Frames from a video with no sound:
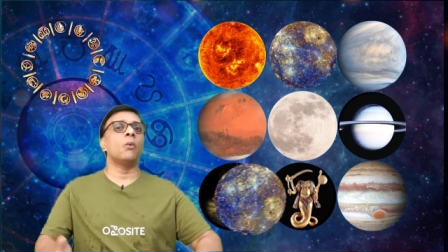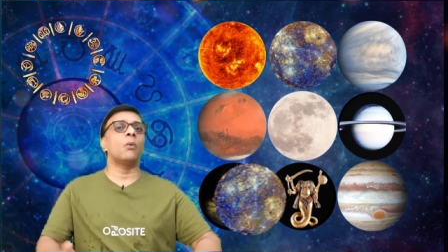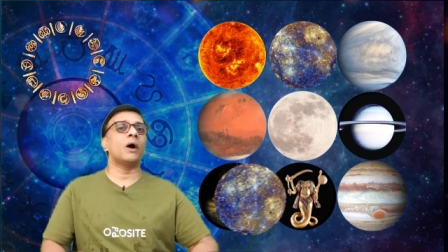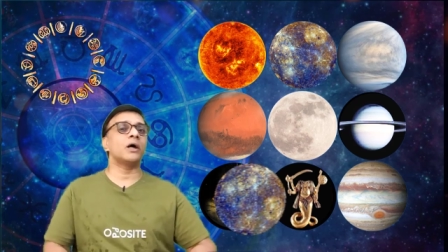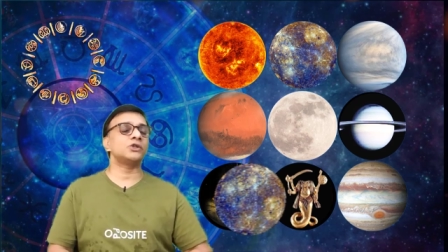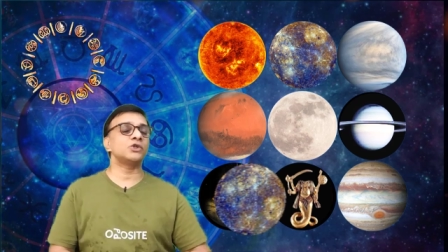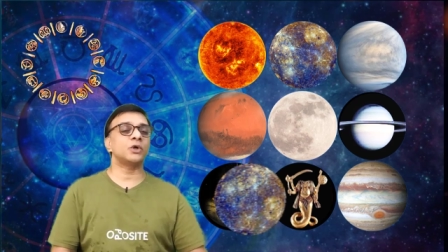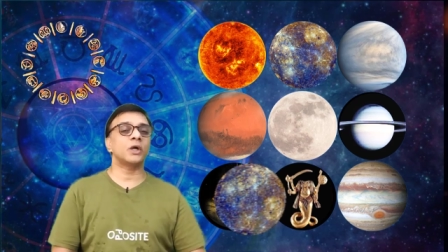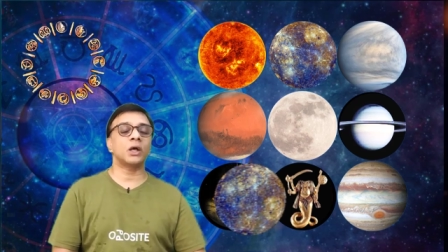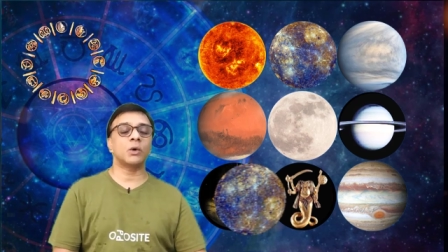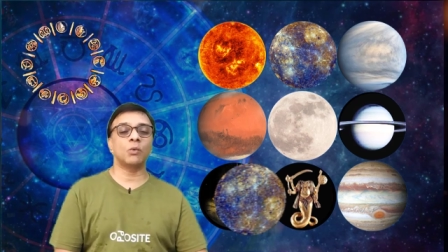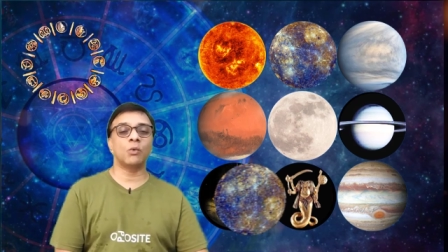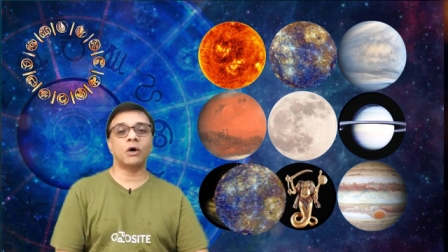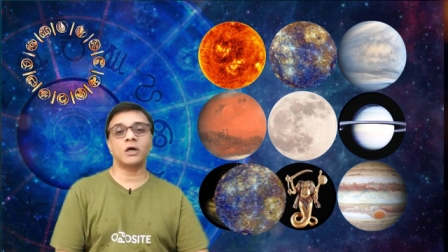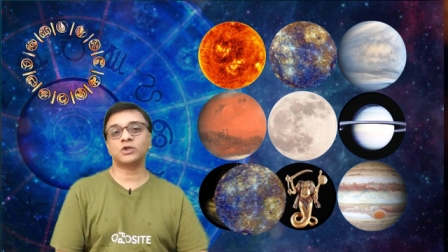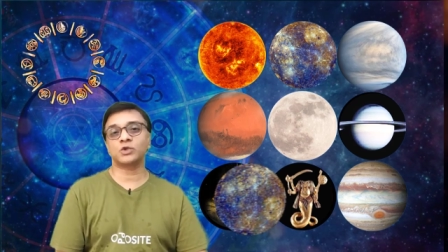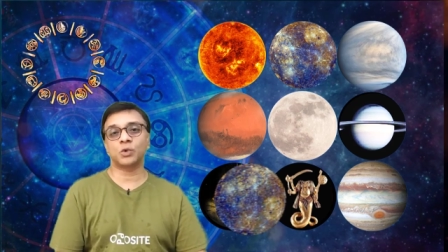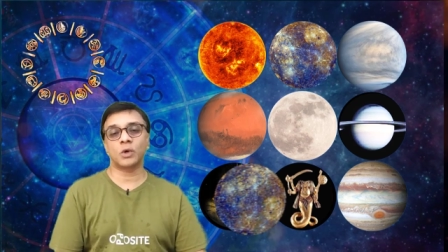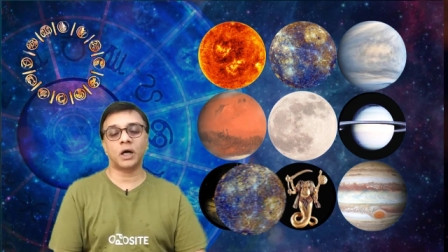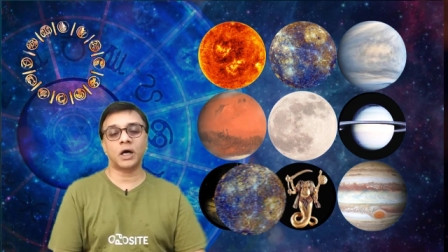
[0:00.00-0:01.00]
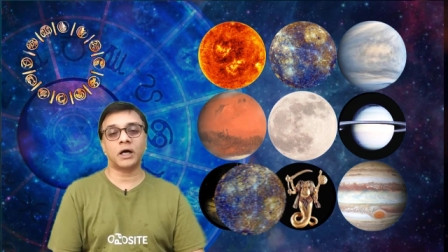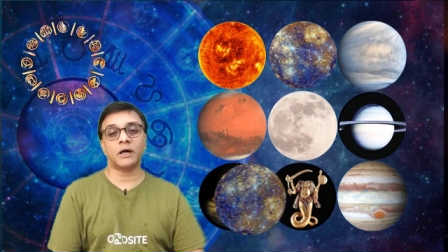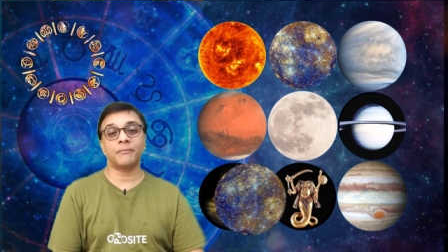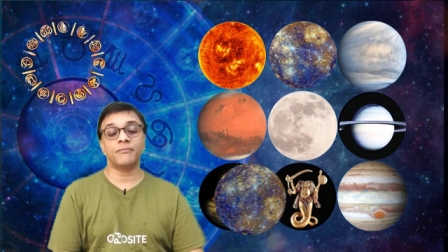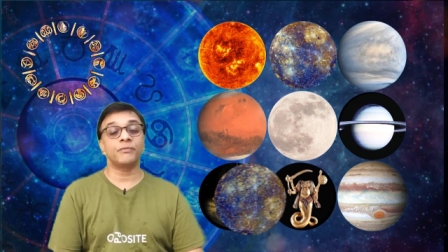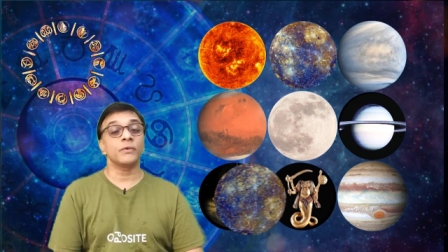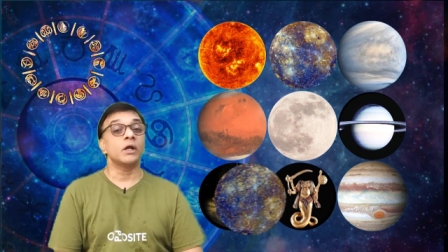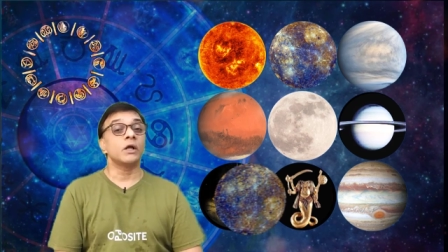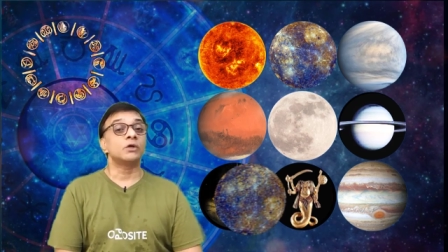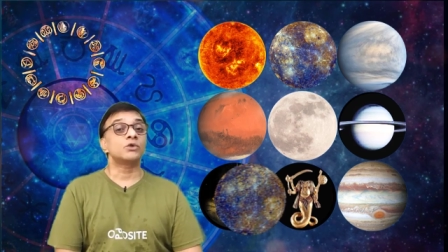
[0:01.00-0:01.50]
Why should I work so hard?
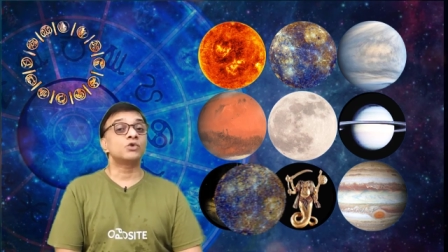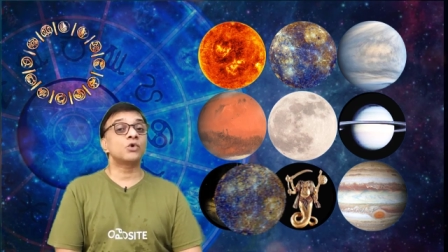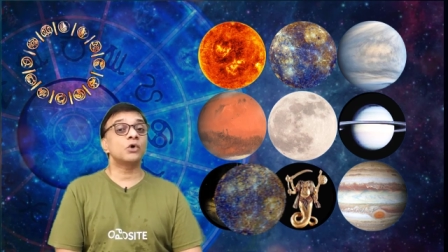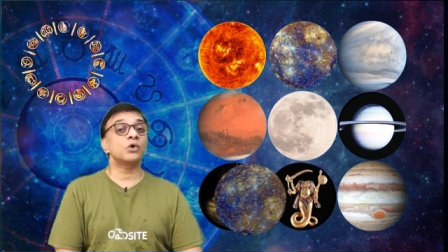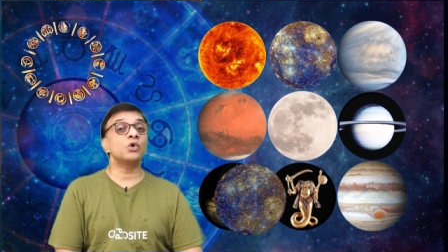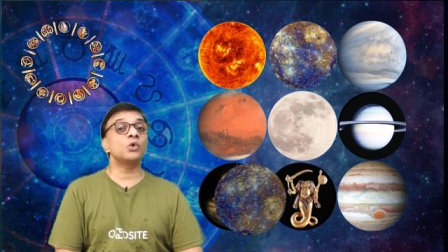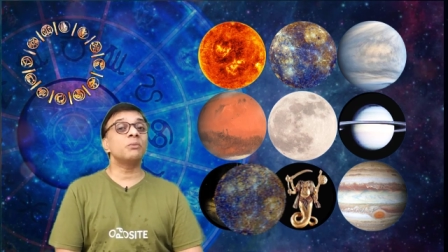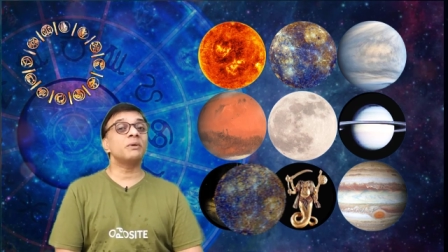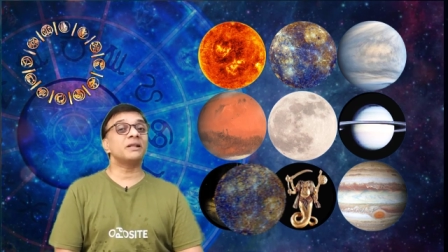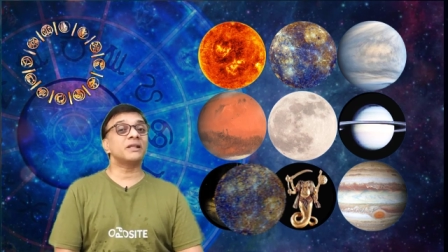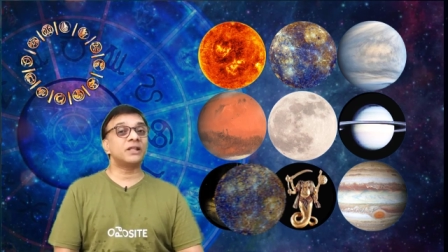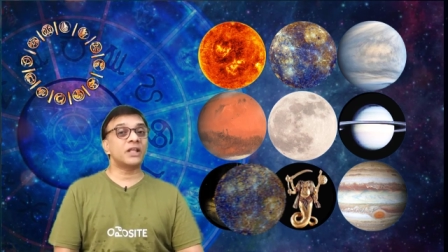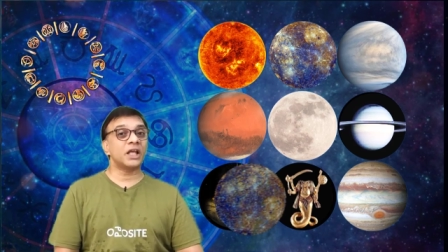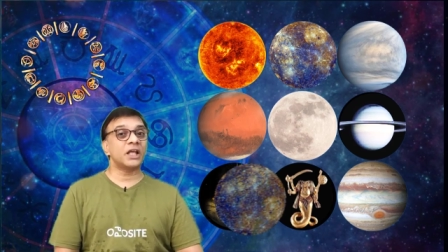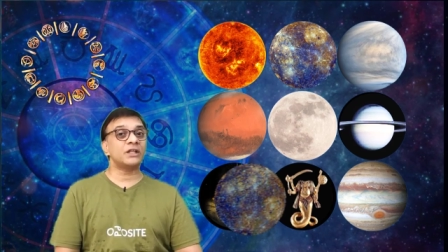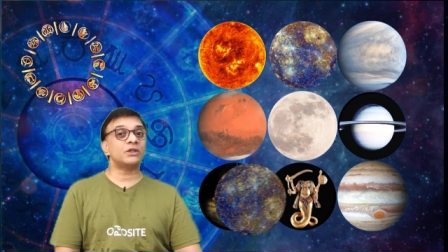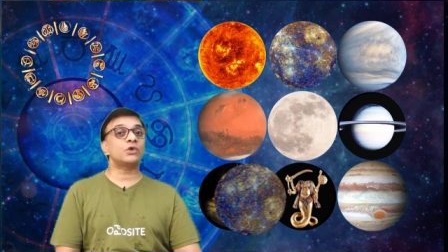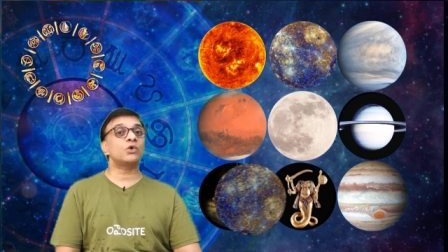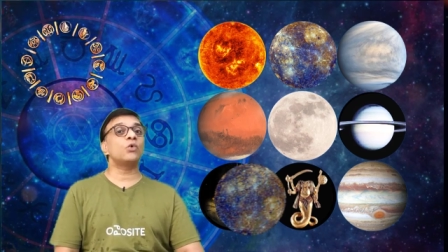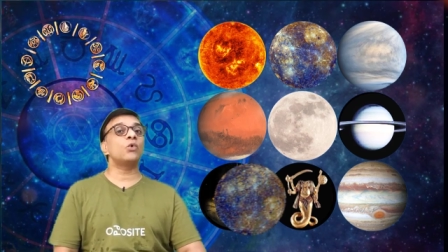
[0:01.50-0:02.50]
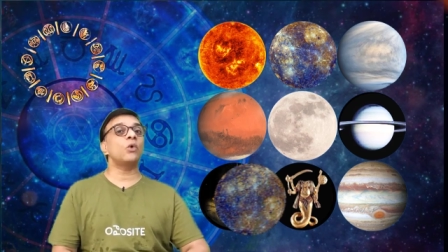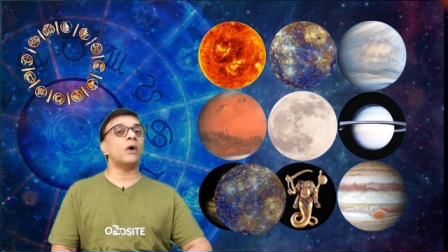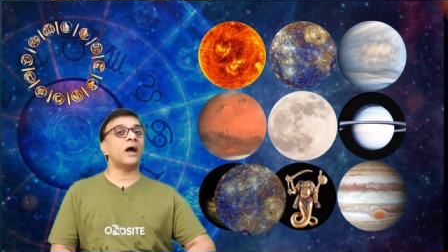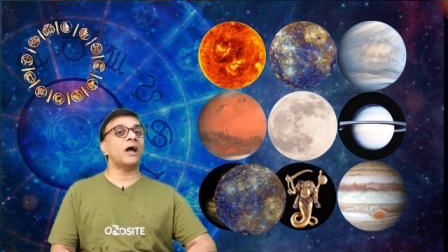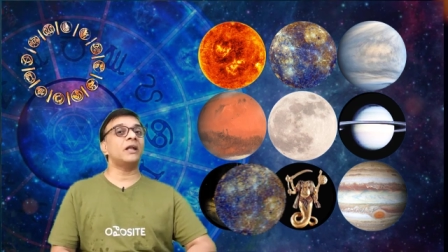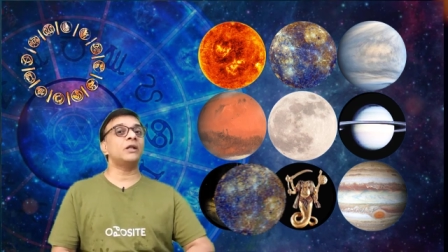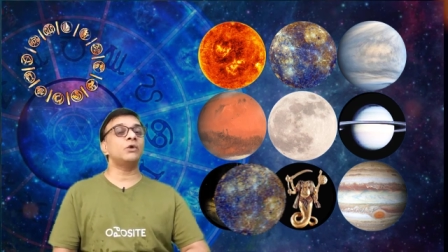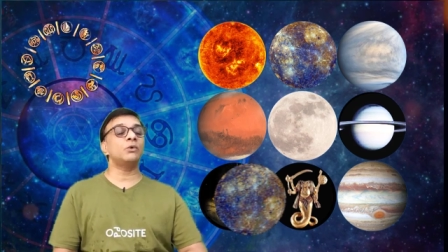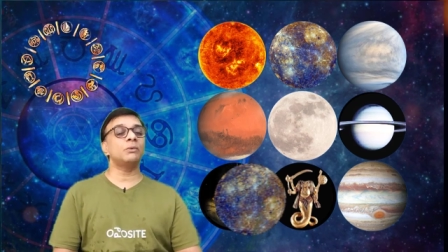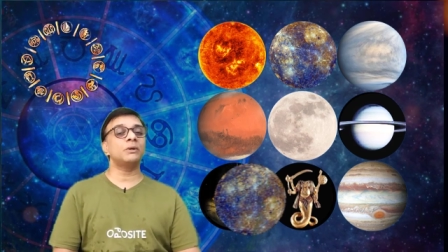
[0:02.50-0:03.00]
So you may think through
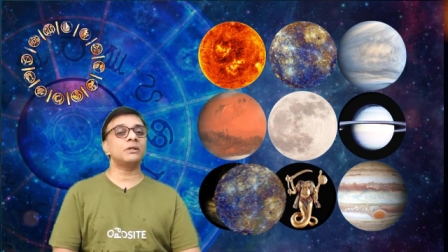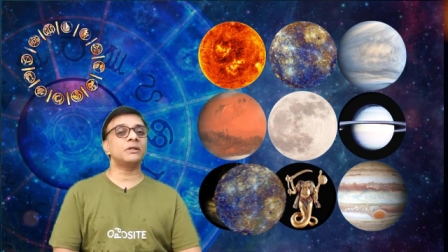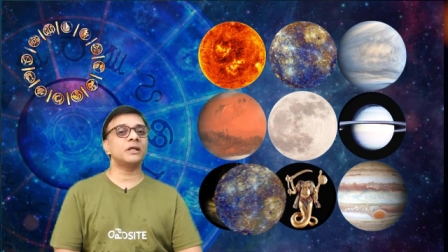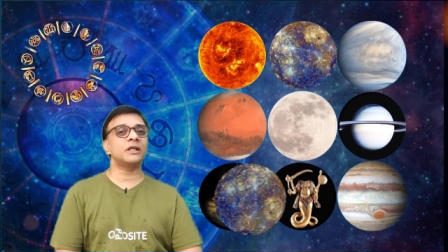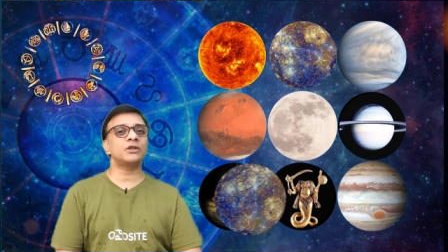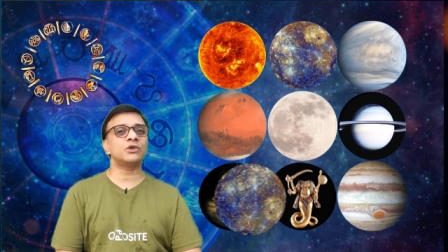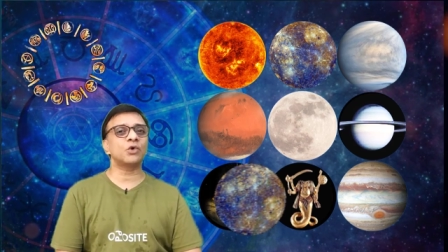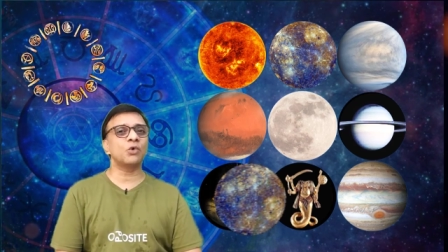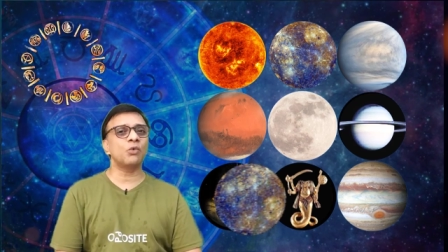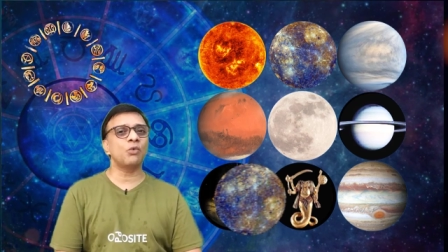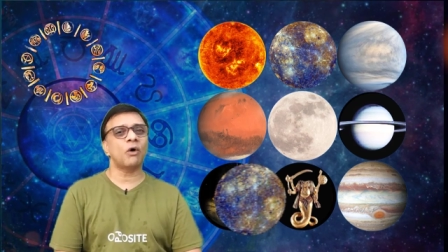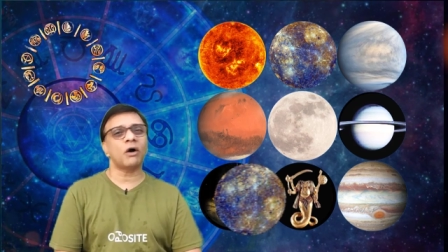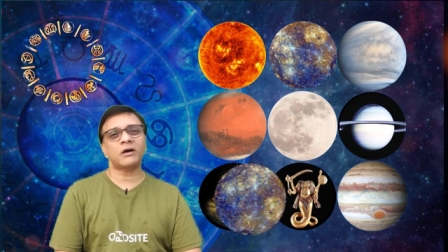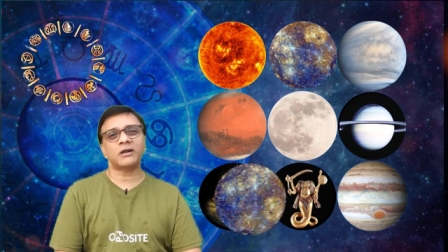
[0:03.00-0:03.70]
and you may think through